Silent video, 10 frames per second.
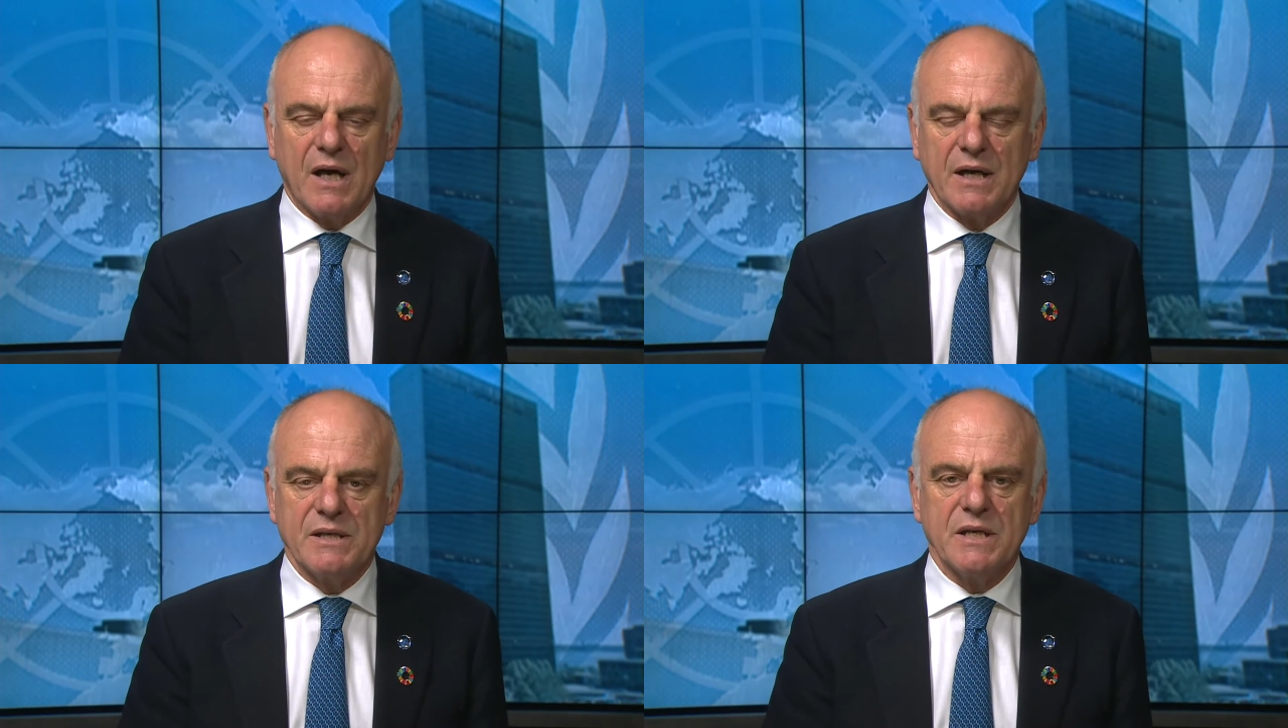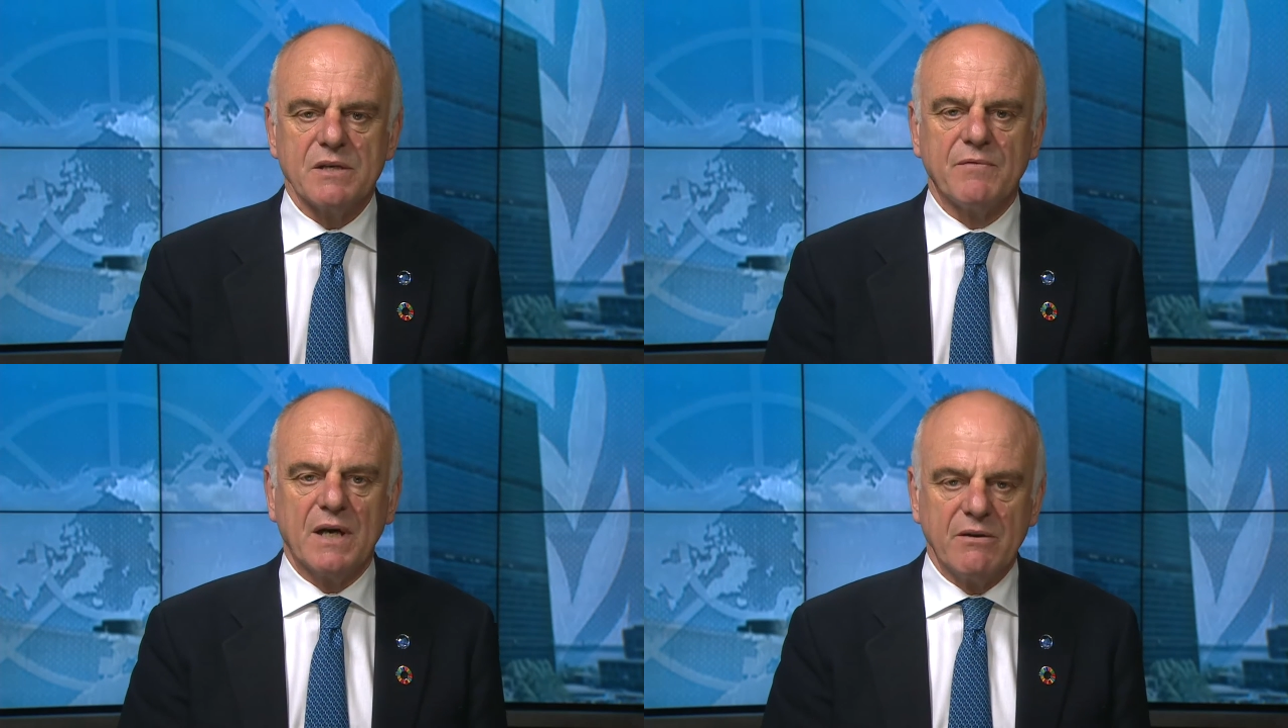
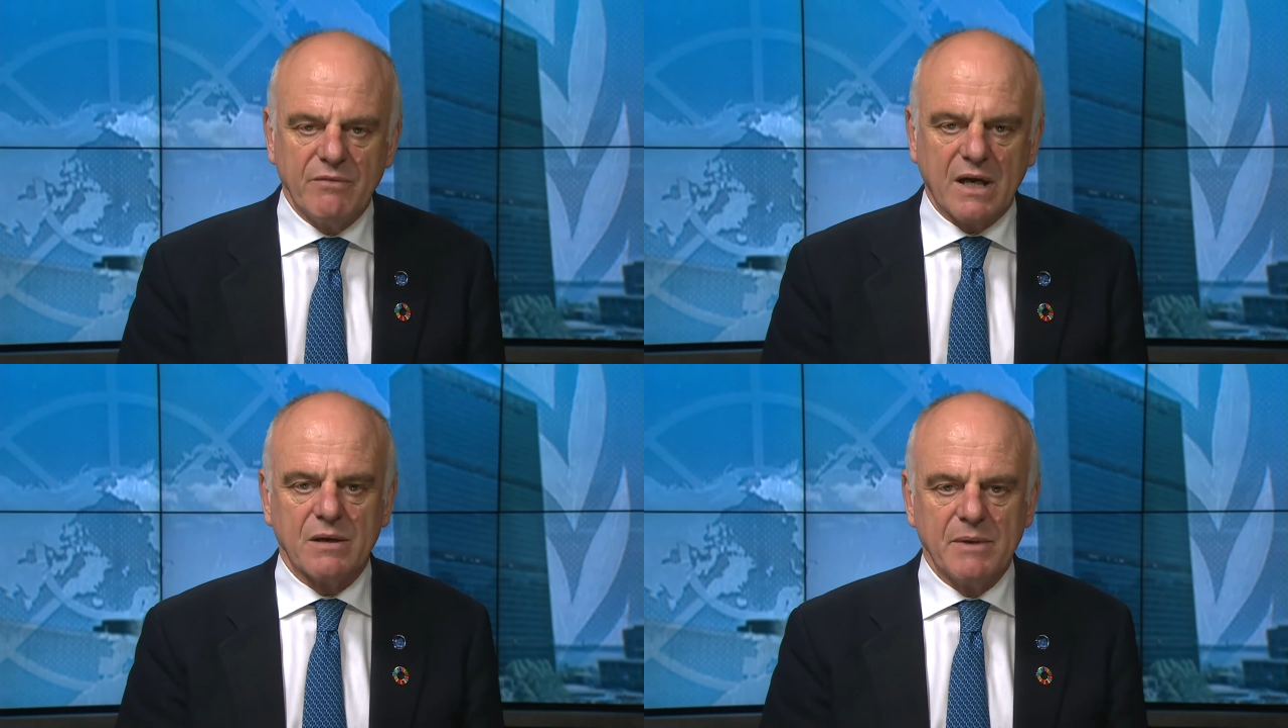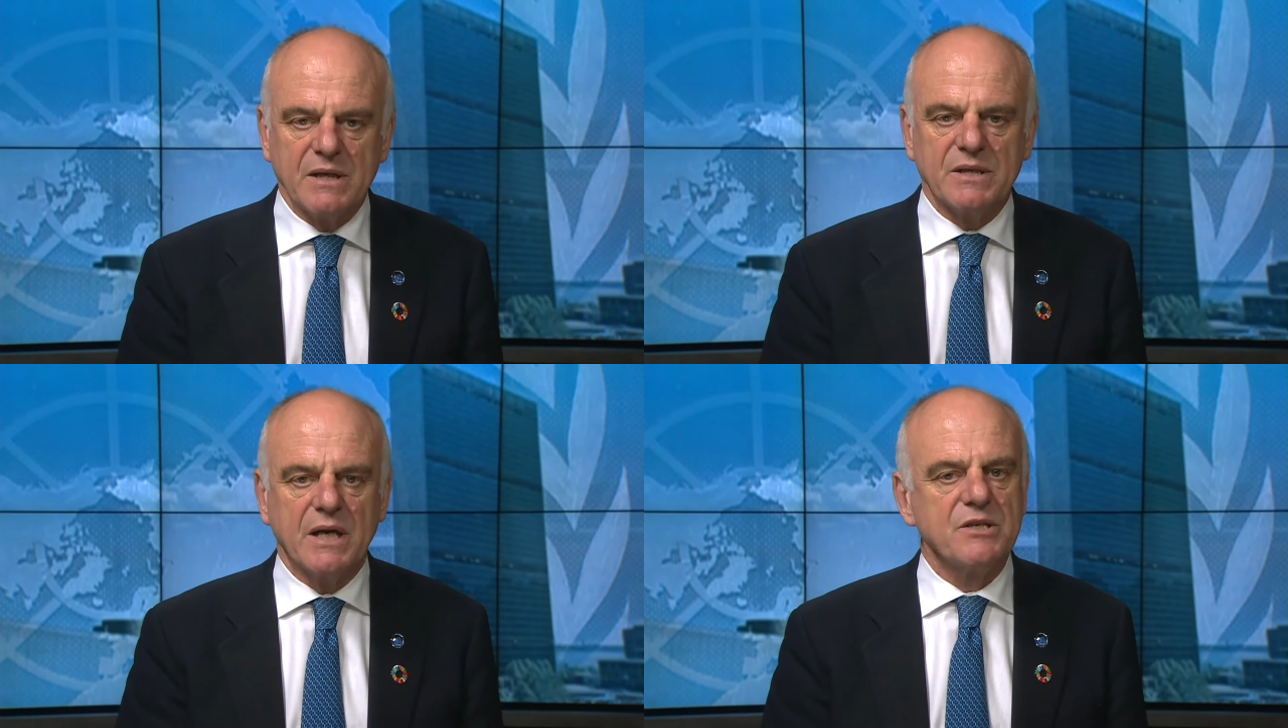identify
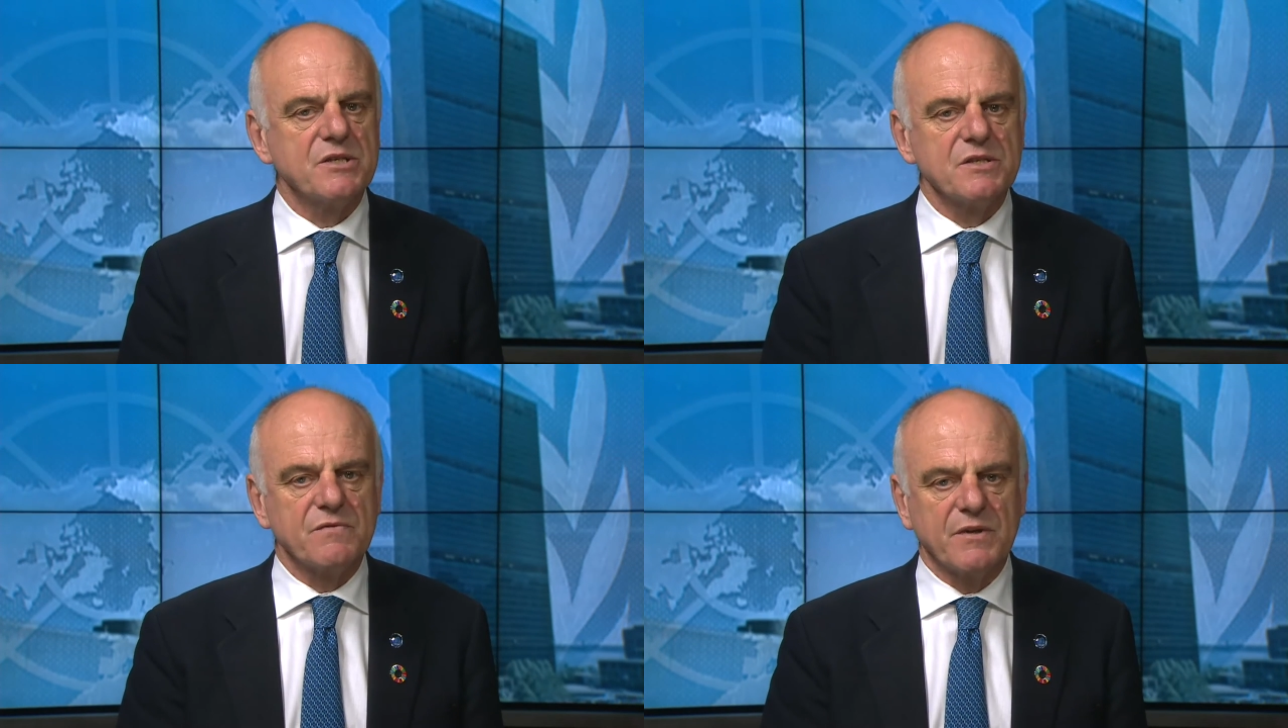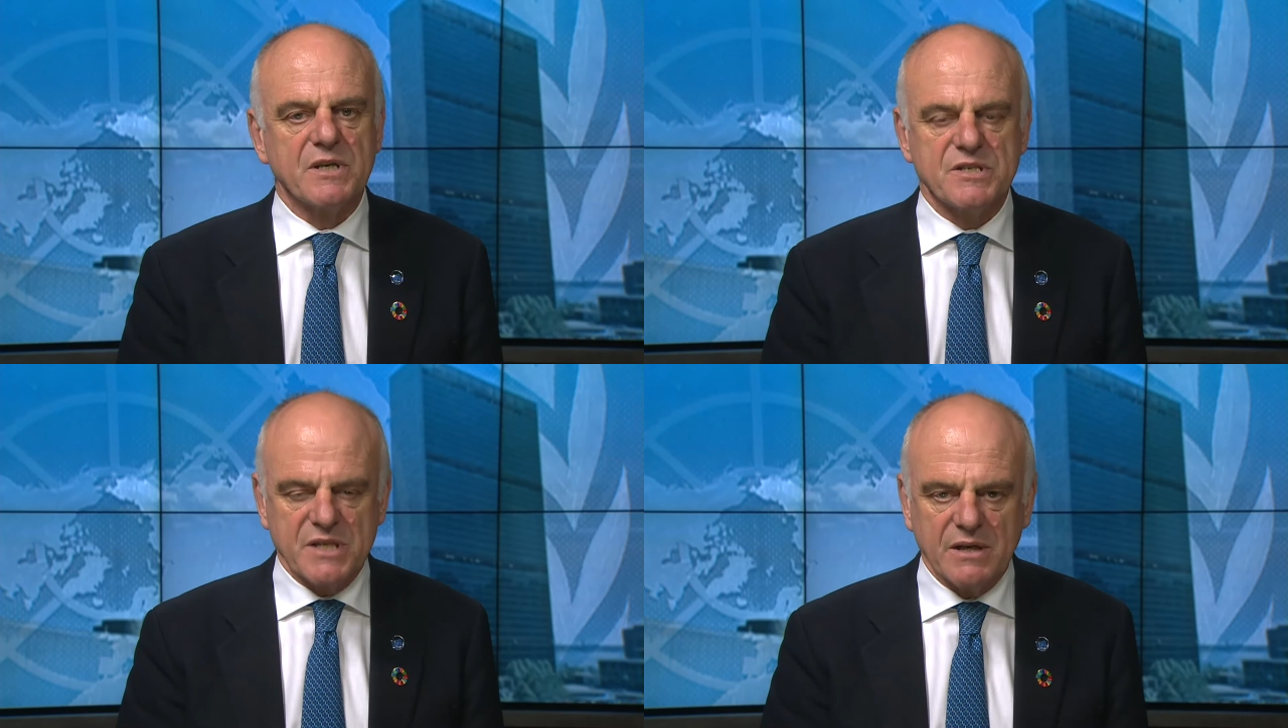recommendations for
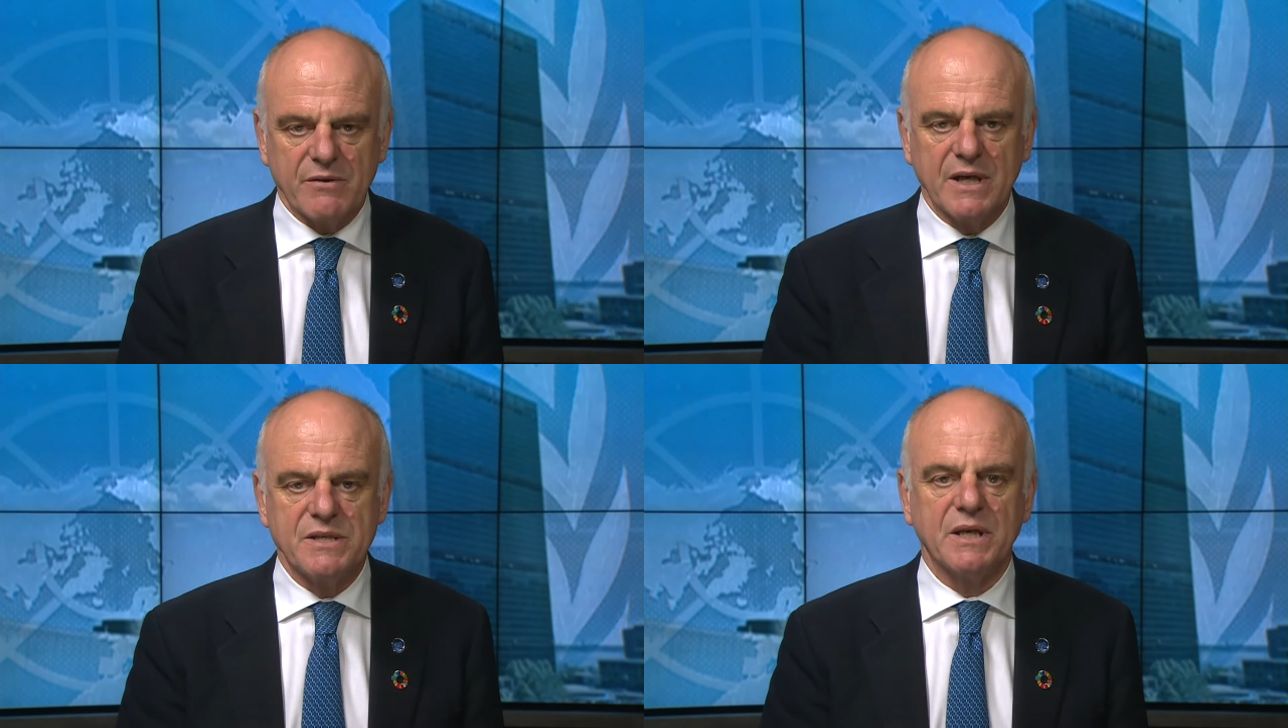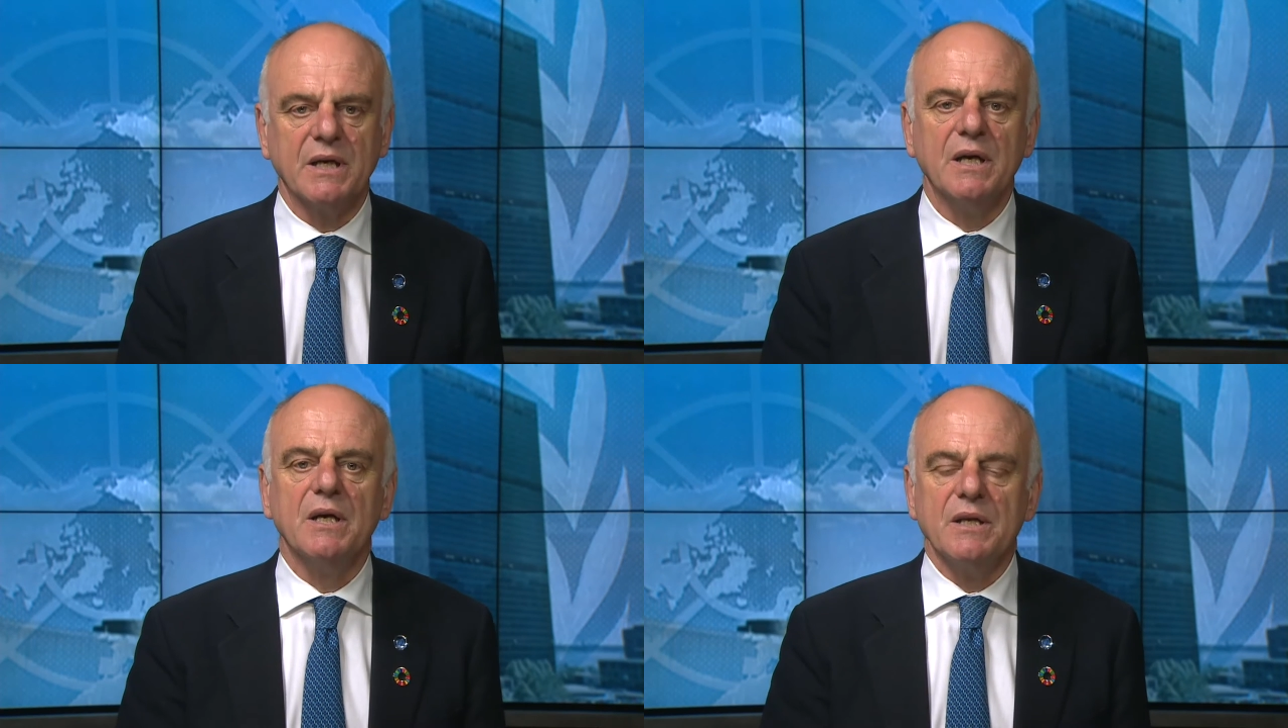accelerating